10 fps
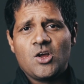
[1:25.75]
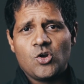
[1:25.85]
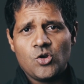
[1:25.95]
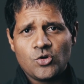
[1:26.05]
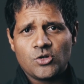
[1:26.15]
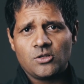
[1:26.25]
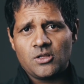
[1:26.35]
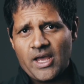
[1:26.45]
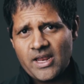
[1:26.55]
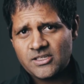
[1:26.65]

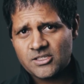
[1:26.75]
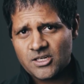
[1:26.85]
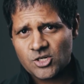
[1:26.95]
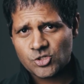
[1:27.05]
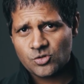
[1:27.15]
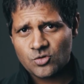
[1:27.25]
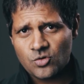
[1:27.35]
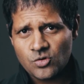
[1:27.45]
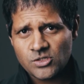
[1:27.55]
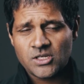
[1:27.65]
local and international
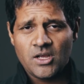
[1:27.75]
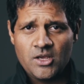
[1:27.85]
calls.